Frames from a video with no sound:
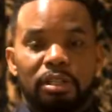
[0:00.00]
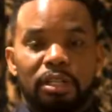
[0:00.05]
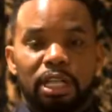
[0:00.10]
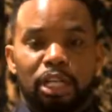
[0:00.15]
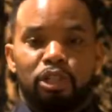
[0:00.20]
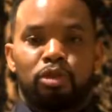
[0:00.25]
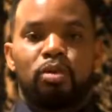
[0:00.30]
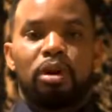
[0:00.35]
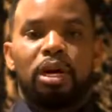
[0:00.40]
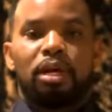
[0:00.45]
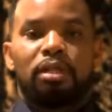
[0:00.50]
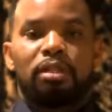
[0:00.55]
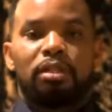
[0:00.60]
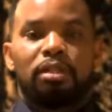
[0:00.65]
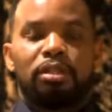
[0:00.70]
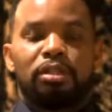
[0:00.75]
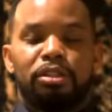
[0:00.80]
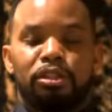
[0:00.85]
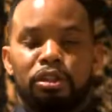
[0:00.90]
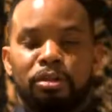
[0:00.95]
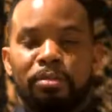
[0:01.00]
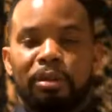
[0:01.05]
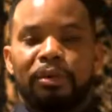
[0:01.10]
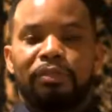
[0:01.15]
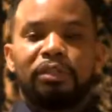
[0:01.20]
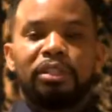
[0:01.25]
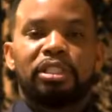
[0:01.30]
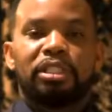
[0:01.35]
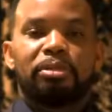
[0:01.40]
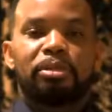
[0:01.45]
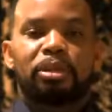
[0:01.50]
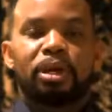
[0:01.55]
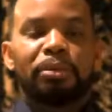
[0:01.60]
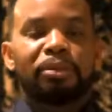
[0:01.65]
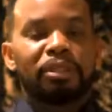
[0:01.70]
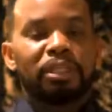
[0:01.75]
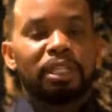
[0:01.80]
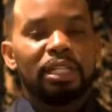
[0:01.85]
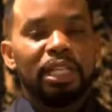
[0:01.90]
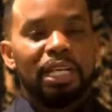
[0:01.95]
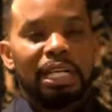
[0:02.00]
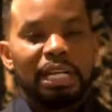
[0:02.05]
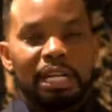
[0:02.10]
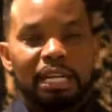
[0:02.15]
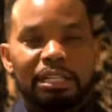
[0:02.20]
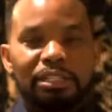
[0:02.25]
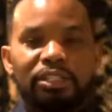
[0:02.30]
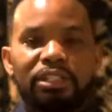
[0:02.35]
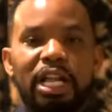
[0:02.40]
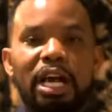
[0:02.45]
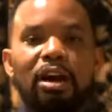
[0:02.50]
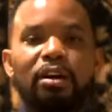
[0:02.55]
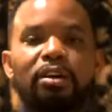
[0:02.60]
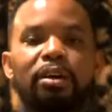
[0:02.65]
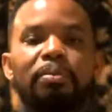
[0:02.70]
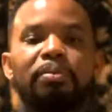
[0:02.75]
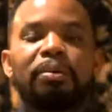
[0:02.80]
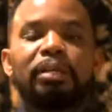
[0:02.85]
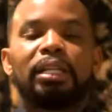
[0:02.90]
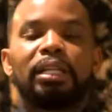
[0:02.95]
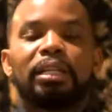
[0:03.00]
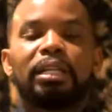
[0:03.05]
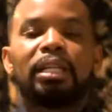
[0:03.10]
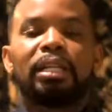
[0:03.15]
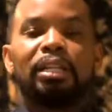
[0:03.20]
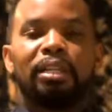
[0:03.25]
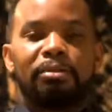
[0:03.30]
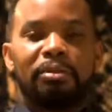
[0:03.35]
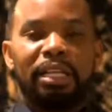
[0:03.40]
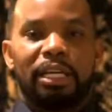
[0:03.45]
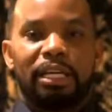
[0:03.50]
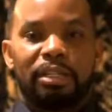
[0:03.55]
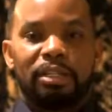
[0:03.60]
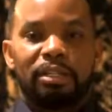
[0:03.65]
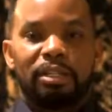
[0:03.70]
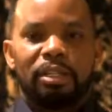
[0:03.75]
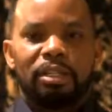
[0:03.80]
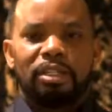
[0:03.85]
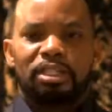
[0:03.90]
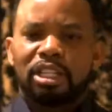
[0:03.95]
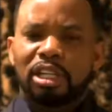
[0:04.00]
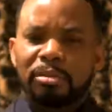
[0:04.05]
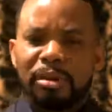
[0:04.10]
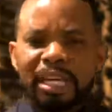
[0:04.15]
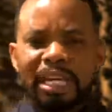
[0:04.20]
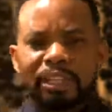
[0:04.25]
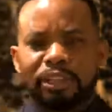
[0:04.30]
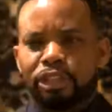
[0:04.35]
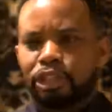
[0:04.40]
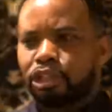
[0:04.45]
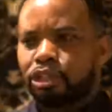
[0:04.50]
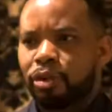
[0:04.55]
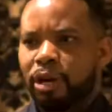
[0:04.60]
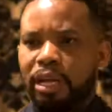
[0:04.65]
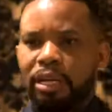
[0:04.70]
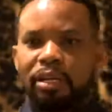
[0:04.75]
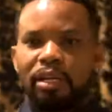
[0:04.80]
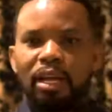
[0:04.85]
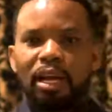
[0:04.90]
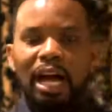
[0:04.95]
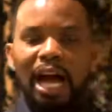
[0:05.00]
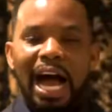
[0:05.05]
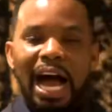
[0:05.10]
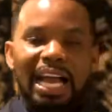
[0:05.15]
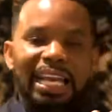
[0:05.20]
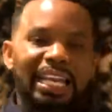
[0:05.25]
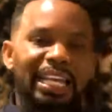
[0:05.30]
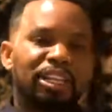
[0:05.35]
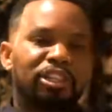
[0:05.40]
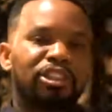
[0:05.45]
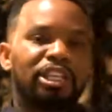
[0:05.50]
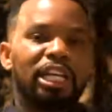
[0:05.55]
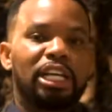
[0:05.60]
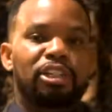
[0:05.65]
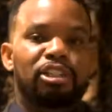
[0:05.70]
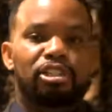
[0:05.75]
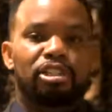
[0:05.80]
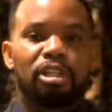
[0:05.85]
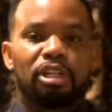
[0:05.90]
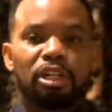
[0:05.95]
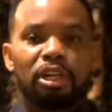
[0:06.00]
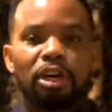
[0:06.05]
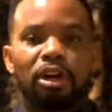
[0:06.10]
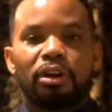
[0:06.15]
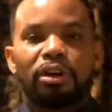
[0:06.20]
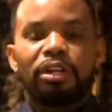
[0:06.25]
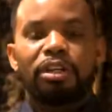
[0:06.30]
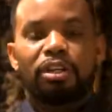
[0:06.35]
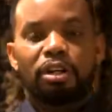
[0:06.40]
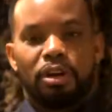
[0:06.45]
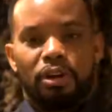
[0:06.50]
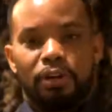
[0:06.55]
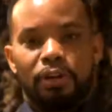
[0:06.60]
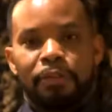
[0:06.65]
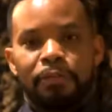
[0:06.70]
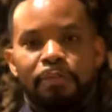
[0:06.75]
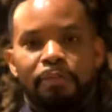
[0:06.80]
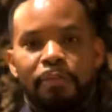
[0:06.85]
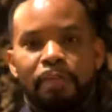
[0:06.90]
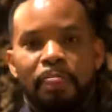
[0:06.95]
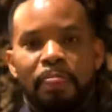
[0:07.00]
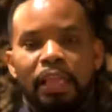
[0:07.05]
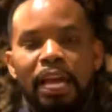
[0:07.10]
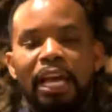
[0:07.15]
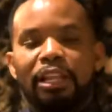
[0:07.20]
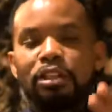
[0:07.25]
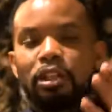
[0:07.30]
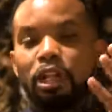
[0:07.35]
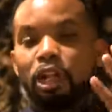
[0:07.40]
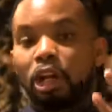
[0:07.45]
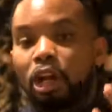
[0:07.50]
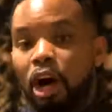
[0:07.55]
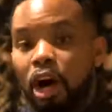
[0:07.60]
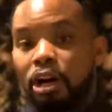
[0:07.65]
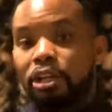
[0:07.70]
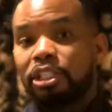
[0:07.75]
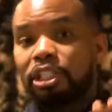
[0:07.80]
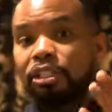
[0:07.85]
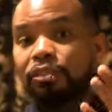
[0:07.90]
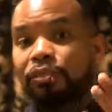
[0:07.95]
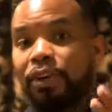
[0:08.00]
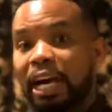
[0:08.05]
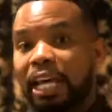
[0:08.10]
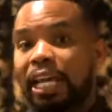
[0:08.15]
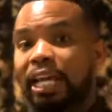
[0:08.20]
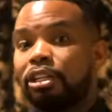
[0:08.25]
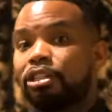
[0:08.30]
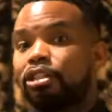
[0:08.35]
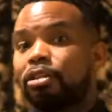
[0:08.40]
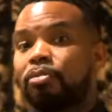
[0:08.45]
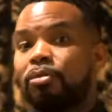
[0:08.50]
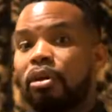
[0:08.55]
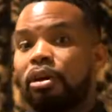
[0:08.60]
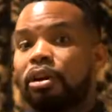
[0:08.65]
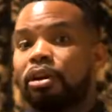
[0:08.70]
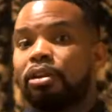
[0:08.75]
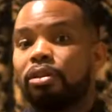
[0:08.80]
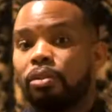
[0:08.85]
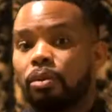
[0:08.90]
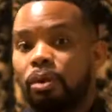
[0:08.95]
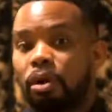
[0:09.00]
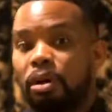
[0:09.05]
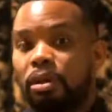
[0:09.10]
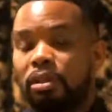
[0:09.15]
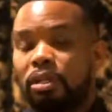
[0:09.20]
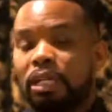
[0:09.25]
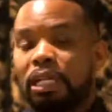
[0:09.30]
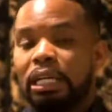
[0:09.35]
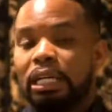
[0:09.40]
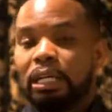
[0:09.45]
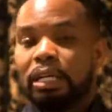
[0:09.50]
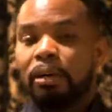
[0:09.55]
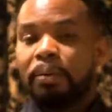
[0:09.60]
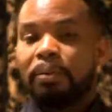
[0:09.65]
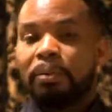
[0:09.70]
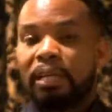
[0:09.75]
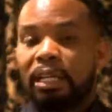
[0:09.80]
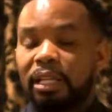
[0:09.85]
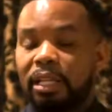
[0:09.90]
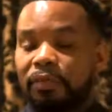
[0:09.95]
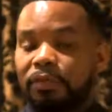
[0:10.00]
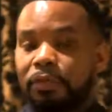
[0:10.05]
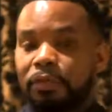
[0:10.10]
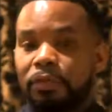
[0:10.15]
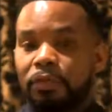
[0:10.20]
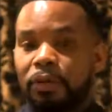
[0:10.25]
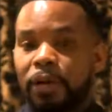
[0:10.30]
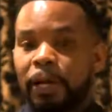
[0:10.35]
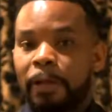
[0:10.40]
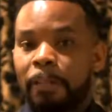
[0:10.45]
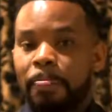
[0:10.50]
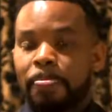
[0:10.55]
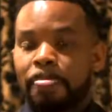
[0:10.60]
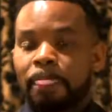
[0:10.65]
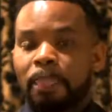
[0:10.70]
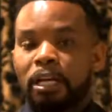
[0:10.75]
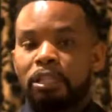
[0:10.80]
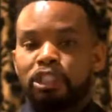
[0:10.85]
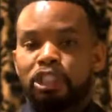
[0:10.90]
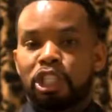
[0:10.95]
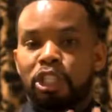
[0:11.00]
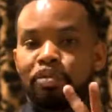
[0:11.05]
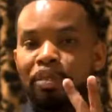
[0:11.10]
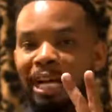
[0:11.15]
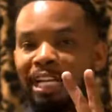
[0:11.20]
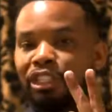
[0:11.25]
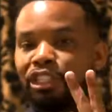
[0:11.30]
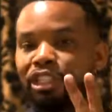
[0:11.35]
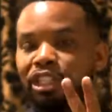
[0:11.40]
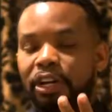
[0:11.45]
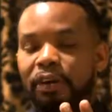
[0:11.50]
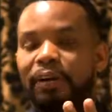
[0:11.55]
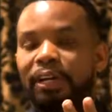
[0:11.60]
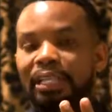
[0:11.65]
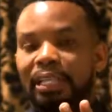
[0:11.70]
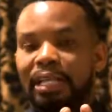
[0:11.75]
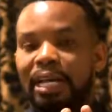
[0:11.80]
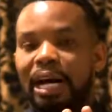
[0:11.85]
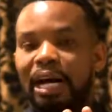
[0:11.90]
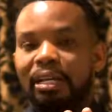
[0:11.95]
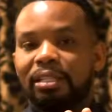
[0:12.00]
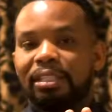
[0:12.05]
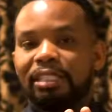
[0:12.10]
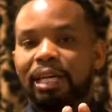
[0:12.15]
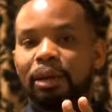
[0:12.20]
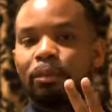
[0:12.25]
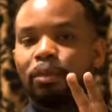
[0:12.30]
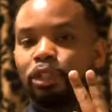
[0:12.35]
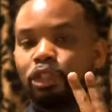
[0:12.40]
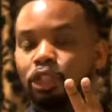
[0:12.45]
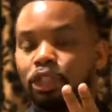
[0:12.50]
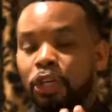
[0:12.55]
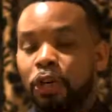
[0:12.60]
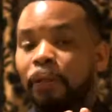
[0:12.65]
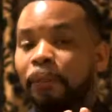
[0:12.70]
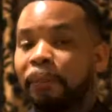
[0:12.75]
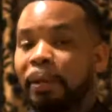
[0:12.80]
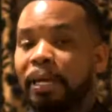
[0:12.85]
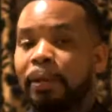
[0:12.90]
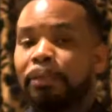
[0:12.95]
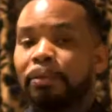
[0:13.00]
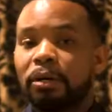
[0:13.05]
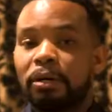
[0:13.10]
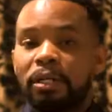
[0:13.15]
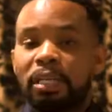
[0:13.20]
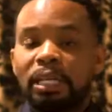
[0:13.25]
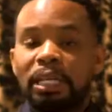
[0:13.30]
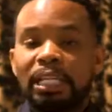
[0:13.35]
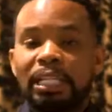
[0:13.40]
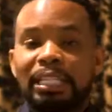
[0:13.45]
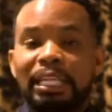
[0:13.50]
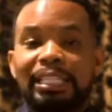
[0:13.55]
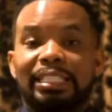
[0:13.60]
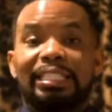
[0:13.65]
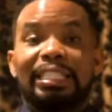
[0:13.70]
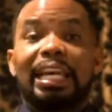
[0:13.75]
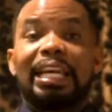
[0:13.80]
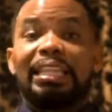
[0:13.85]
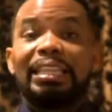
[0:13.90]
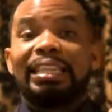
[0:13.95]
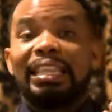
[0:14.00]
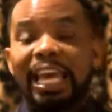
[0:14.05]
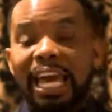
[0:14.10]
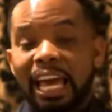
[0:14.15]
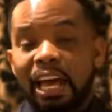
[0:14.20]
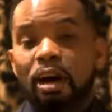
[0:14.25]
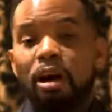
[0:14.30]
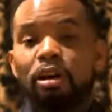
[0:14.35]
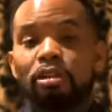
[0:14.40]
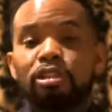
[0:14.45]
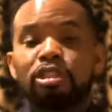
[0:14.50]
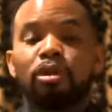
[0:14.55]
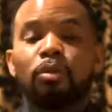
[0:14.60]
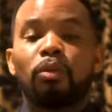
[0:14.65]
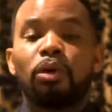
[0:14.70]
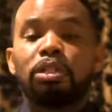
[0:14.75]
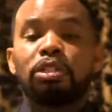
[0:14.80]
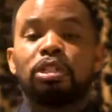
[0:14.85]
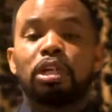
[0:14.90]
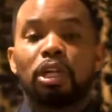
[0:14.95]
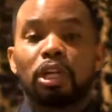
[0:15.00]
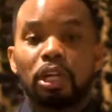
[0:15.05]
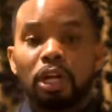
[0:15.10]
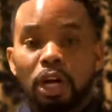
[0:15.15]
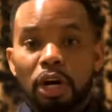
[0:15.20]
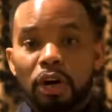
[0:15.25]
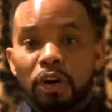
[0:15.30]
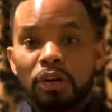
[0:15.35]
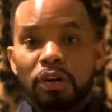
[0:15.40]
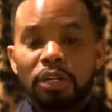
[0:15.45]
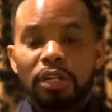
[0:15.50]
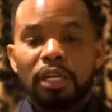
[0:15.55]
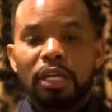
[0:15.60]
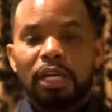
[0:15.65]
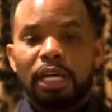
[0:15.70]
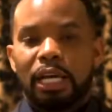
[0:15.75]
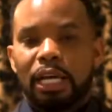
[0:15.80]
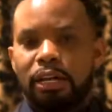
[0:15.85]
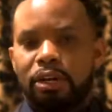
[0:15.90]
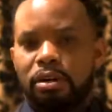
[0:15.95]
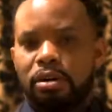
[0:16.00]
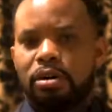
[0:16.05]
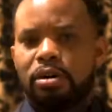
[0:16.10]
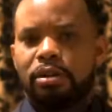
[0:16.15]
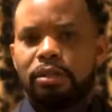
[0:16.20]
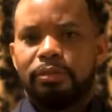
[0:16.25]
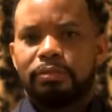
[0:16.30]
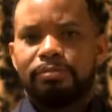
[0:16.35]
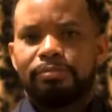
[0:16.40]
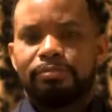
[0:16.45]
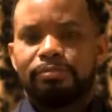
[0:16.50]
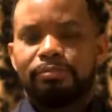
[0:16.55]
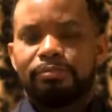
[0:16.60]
Guess what? Your monthly subscription is now completely eliminated. So let me get this straight. I get a chance to learn and earn in the largest financial market in the world completely for free, just by sharing the concept with 2 people that say they also want to learn and earn.